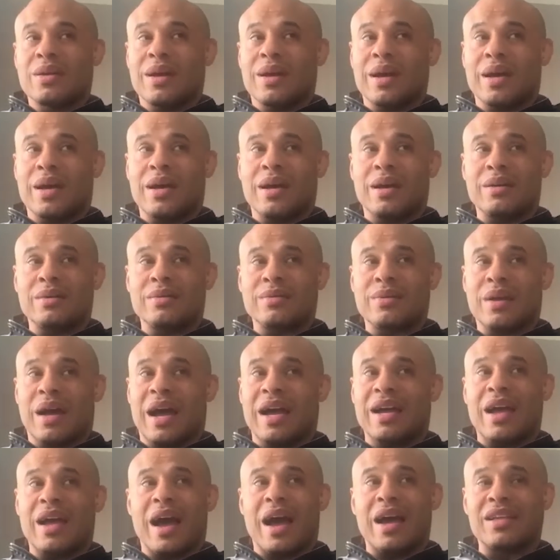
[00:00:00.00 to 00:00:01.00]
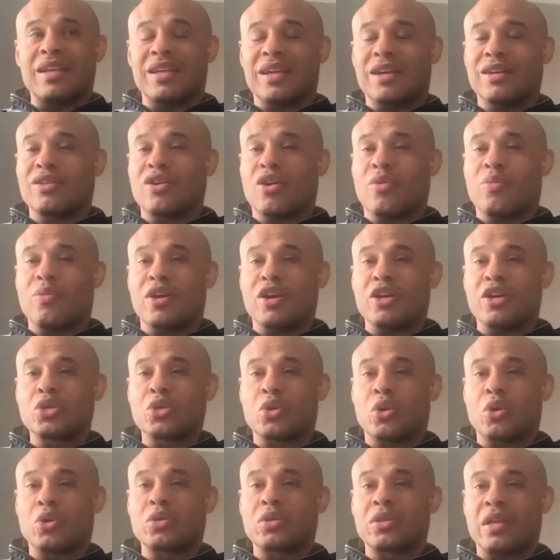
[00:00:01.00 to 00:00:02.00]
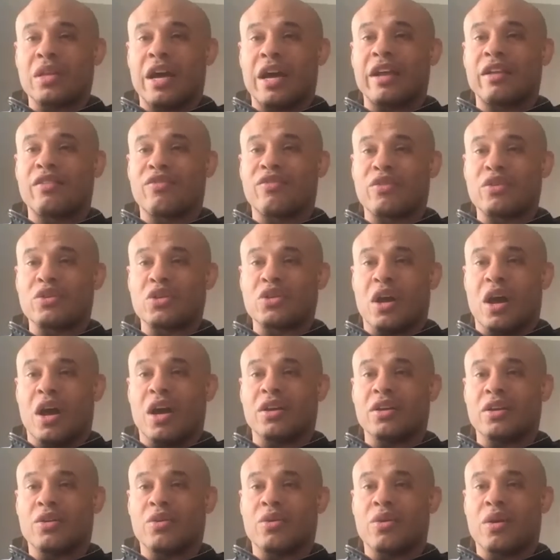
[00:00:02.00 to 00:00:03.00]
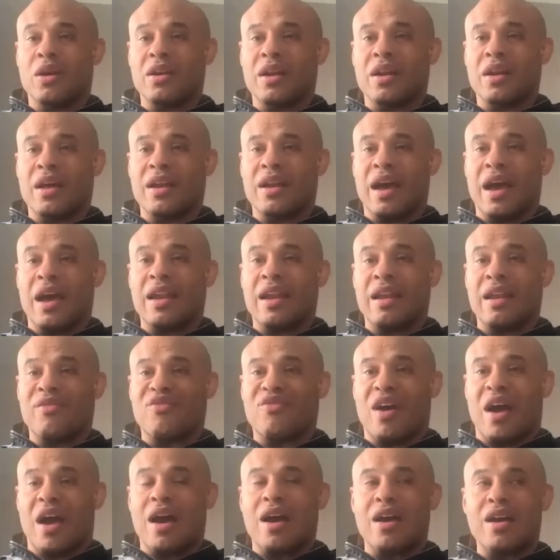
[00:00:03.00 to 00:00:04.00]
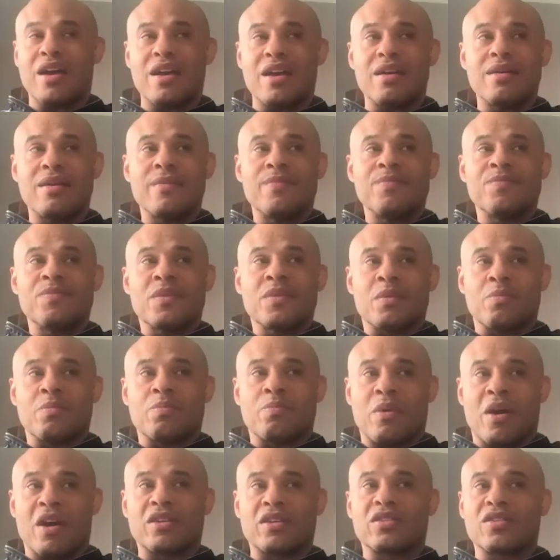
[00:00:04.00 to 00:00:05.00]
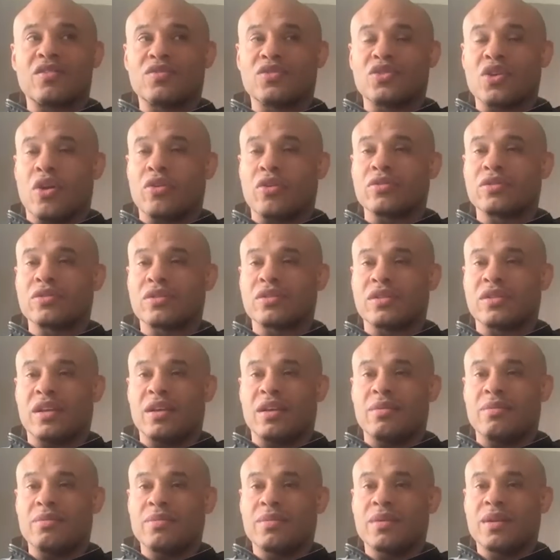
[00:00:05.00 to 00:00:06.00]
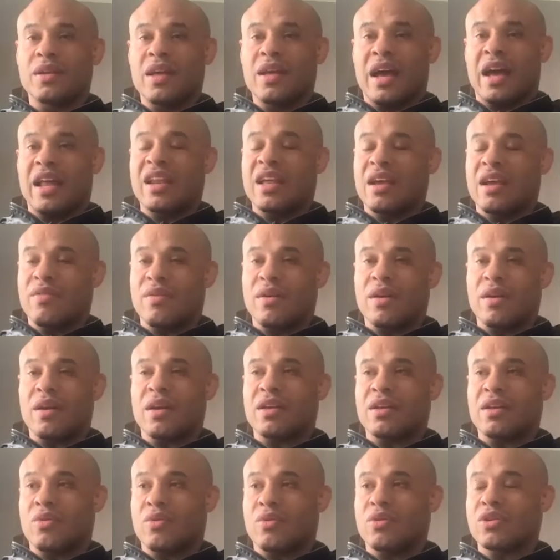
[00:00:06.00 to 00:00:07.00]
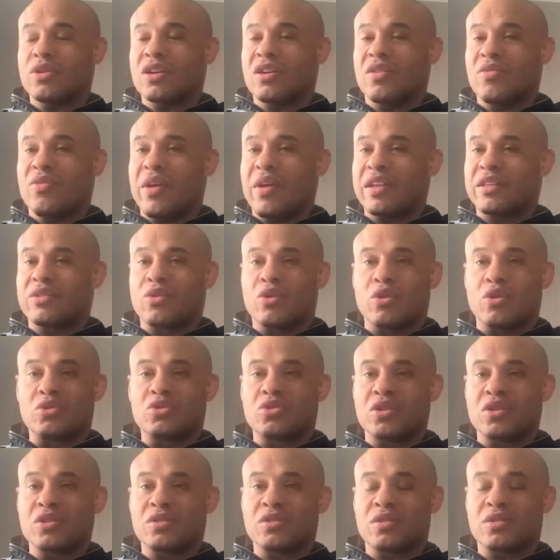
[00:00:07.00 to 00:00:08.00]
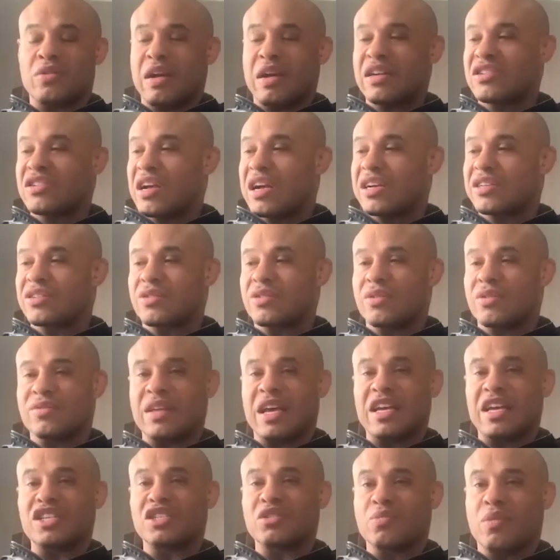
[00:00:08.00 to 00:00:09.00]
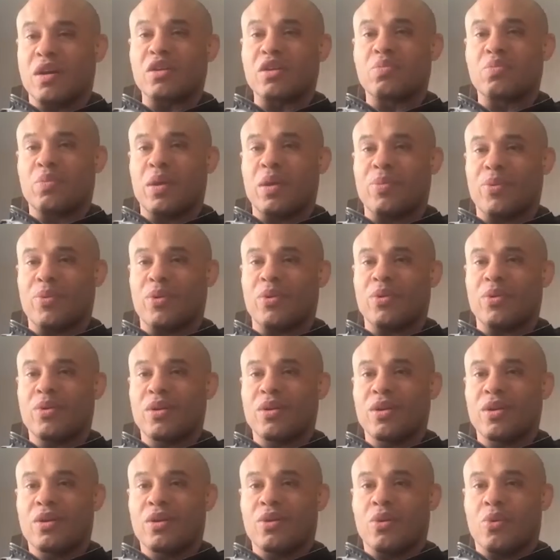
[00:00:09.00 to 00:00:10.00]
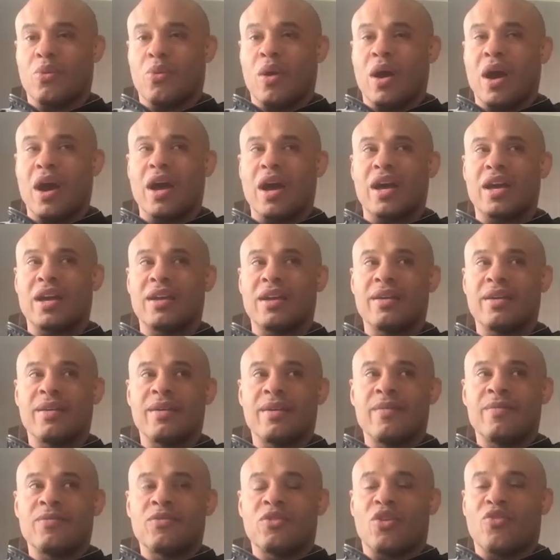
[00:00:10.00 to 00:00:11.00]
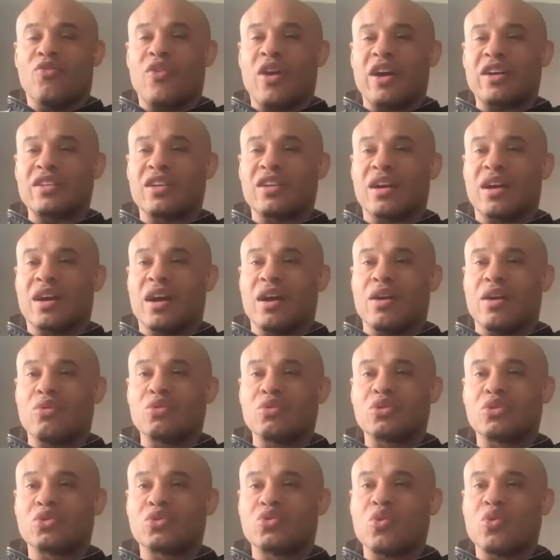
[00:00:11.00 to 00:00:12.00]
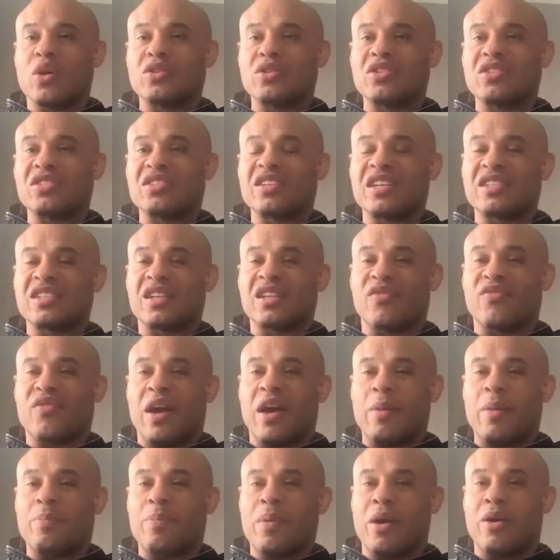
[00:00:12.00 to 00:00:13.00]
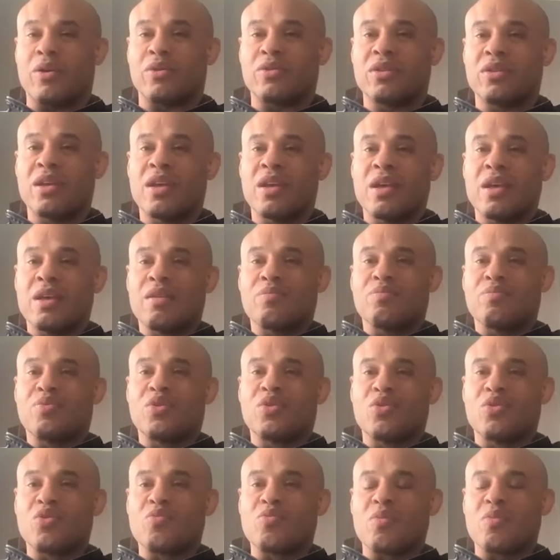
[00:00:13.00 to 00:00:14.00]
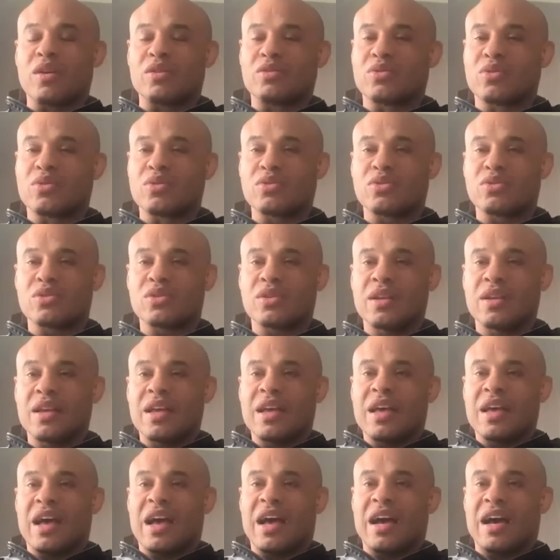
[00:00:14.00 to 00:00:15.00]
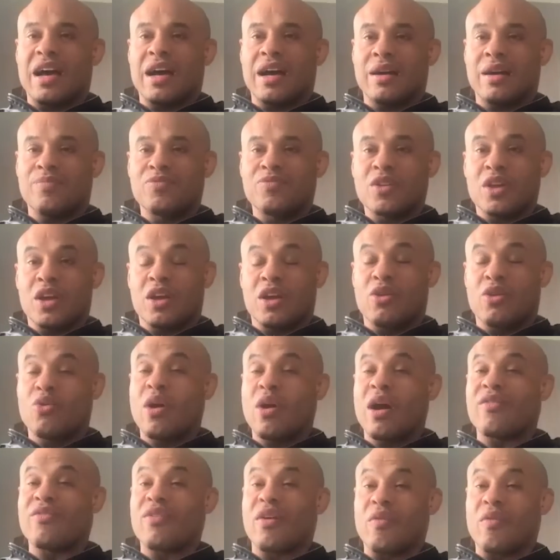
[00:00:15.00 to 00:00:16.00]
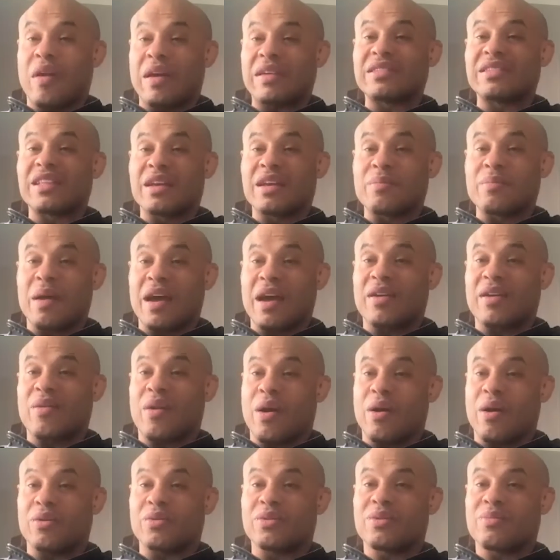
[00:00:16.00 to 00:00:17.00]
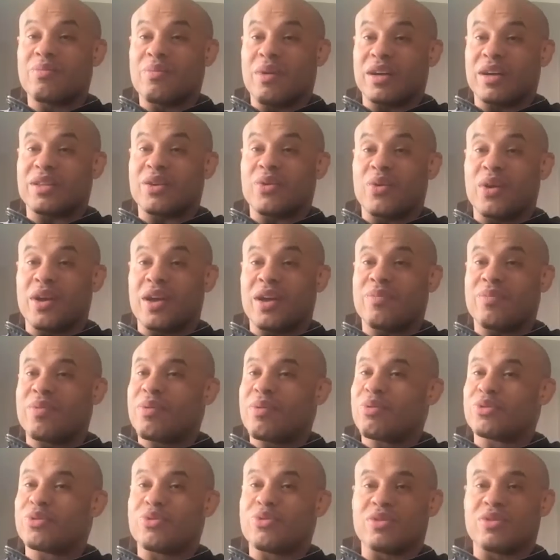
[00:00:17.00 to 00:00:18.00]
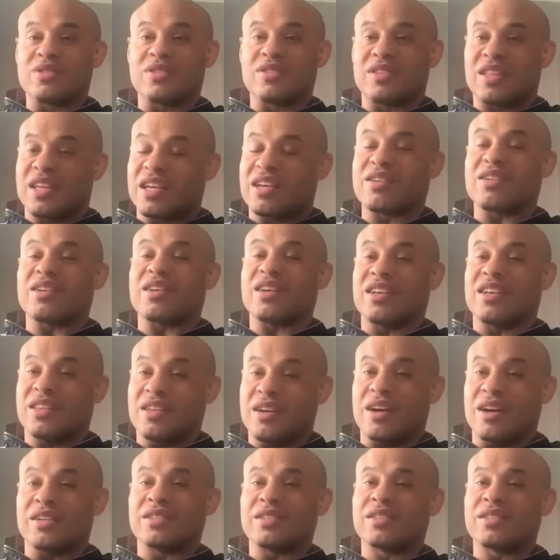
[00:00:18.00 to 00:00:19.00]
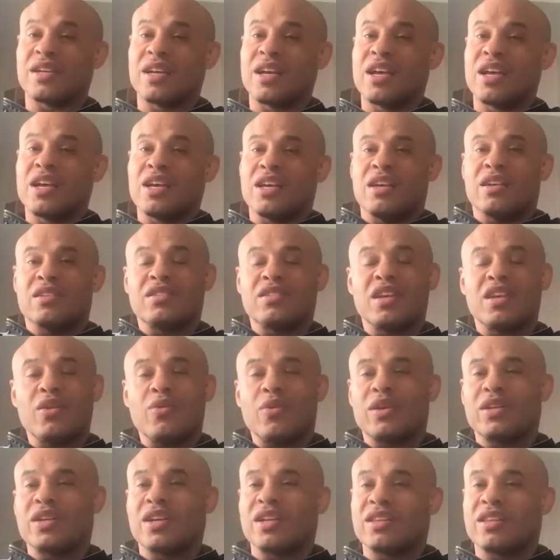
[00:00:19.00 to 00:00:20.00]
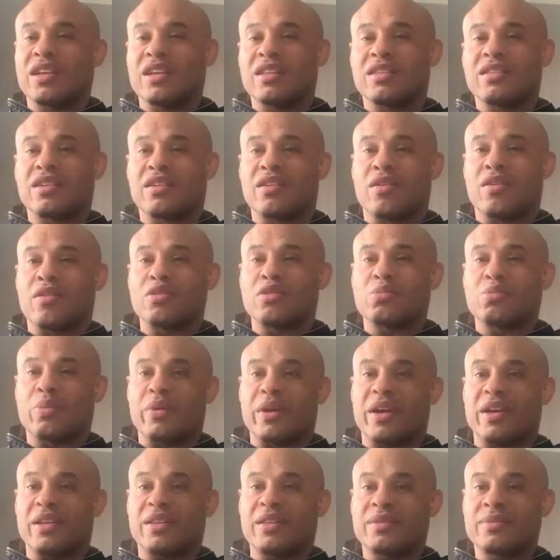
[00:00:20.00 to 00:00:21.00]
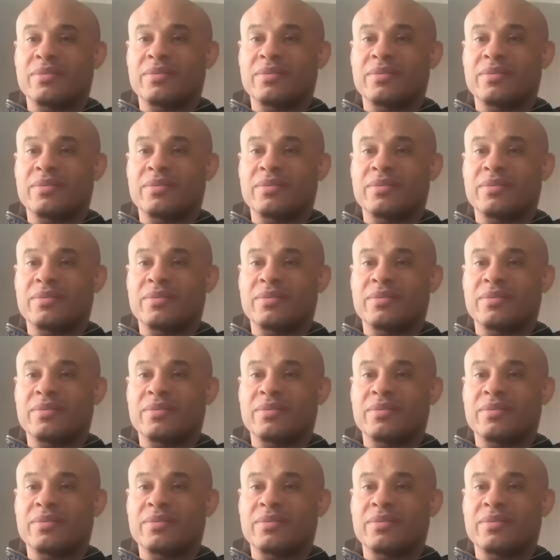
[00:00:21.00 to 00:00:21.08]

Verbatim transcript: I think that'll be a short night for John, you know. And if I part of John's team, and you have a, you know, great coaches, Greg Jackson, they smart people. Why you fight a guy who's 265 pounds, pure muscles, who have a wrestling background, by the way, people doesn't think he does. You see what he did to Curtis Blade.